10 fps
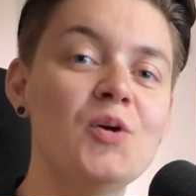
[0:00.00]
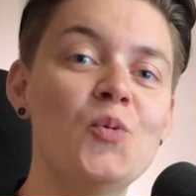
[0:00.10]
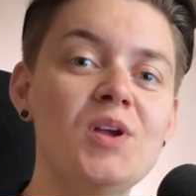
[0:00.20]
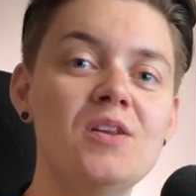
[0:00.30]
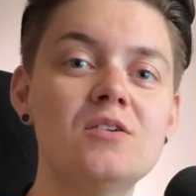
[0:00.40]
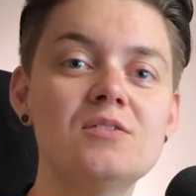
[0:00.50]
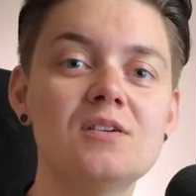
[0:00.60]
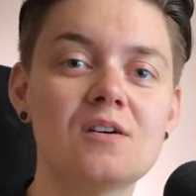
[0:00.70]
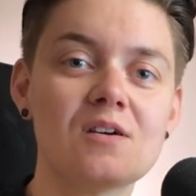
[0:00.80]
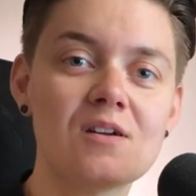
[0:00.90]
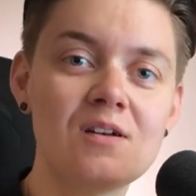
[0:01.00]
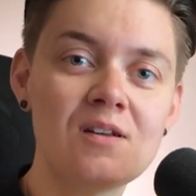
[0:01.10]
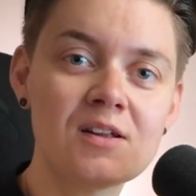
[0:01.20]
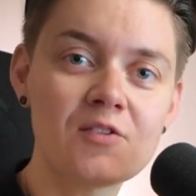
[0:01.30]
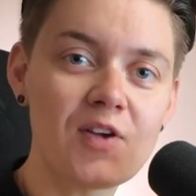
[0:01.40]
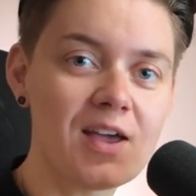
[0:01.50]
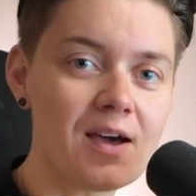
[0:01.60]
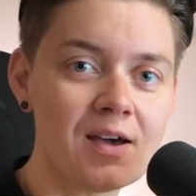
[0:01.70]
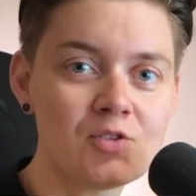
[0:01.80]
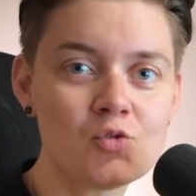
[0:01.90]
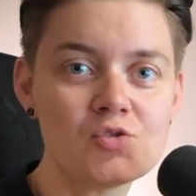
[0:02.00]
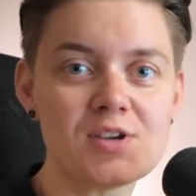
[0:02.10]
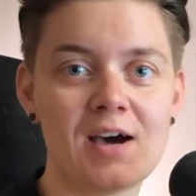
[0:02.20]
we know there are a lot of AI tools